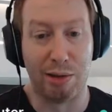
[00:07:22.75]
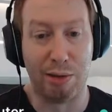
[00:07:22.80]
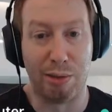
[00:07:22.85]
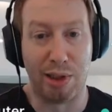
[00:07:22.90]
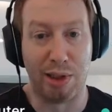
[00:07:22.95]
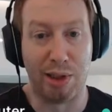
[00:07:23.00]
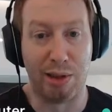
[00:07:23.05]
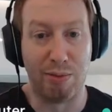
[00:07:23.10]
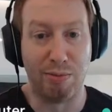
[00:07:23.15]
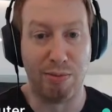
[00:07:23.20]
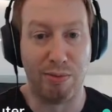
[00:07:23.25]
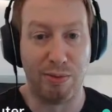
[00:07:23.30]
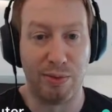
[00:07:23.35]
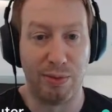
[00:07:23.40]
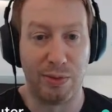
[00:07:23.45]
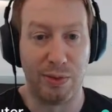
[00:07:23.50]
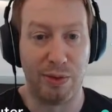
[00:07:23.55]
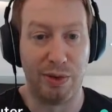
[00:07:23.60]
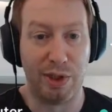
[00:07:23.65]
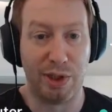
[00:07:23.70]

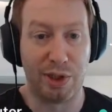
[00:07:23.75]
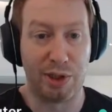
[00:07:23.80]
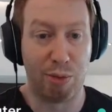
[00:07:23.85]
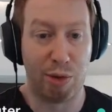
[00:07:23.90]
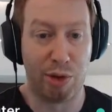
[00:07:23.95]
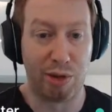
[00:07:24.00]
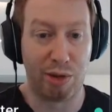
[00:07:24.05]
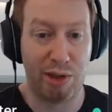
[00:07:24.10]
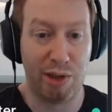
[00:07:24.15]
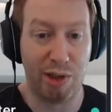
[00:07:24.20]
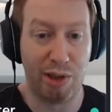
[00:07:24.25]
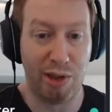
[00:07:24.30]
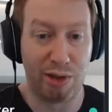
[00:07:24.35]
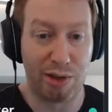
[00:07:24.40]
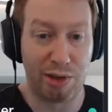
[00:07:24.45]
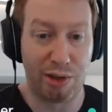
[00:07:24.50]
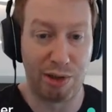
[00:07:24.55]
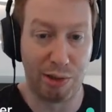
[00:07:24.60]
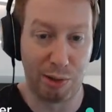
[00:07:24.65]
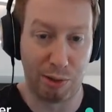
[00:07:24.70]
So this one
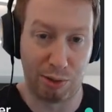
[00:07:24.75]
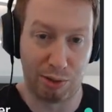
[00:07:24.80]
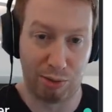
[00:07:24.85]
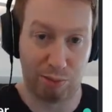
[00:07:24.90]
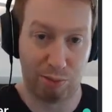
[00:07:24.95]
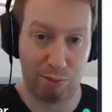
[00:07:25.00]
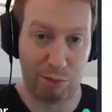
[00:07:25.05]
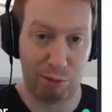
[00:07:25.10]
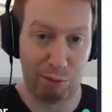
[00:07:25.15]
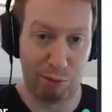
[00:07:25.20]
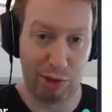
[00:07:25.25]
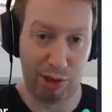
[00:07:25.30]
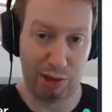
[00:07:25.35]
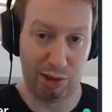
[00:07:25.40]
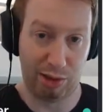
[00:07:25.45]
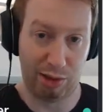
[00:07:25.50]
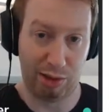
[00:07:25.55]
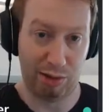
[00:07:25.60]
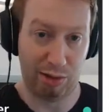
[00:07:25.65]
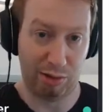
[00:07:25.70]
here shows
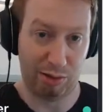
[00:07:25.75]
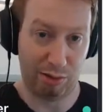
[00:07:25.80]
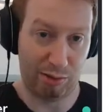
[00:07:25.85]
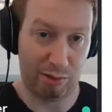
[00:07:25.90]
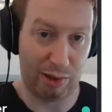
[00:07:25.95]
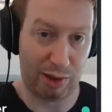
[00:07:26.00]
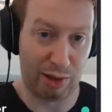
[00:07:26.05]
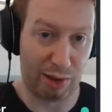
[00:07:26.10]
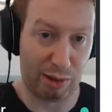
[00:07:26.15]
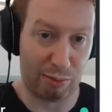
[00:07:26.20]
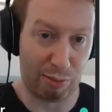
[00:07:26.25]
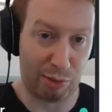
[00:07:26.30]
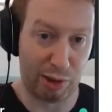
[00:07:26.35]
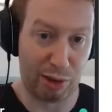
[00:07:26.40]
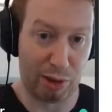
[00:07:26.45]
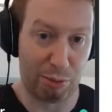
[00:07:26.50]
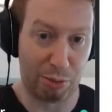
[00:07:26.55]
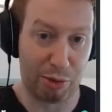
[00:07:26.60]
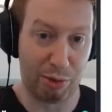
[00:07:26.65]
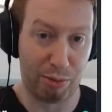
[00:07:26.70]
maybe
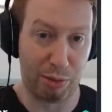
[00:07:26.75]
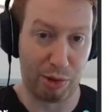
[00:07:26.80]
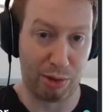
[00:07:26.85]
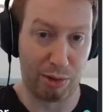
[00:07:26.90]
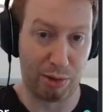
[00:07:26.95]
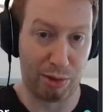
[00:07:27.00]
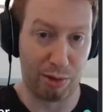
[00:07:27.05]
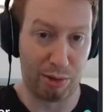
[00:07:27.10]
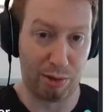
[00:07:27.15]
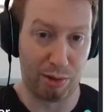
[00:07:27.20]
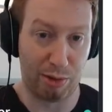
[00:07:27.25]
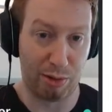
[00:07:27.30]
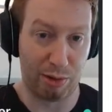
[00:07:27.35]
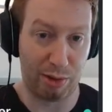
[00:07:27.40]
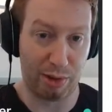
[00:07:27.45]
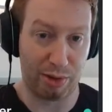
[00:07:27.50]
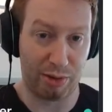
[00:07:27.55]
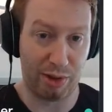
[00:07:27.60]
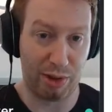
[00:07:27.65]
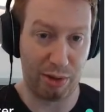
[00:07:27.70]
an optimal
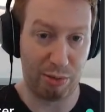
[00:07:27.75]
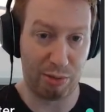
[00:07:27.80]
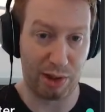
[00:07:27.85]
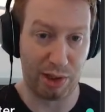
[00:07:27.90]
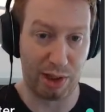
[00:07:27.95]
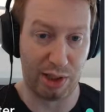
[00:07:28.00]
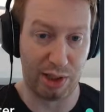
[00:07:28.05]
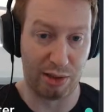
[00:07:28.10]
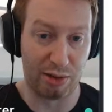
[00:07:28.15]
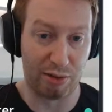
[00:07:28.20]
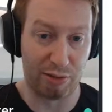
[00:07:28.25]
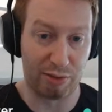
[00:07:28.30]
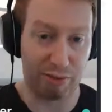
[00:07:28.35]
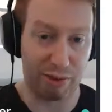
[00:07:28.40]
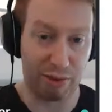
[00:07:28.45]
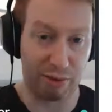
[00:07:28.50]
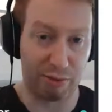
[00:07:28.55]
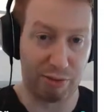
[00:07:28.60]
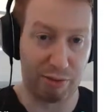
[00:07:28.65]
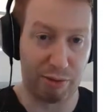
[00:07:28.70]
team size
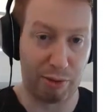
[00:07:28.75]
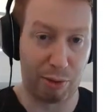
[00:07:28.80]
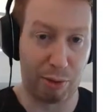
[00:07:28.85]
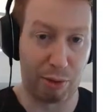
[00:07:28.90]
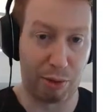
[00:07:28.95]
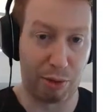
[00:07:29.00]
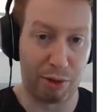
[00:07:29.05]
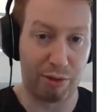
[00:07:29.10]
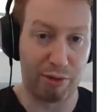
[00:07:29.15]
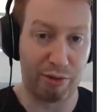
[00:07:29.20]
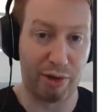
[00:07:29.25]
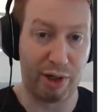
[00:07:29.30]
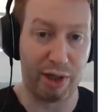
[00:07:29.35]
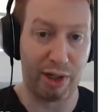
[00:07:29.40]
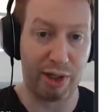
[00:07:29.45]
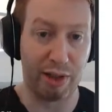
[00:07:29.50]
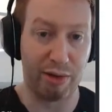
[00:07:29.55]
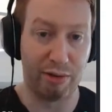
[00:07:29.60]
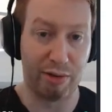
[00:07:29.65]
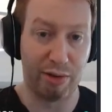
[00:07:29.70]
of 4 or
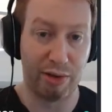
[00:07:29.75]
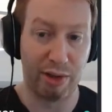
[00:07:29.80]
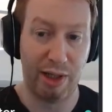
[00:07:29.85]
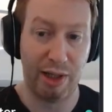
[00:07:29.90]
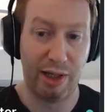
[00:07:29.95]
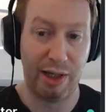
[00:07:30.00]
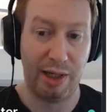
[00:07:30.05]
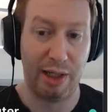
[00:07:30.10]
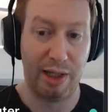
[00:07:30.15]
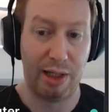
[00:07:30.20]
5.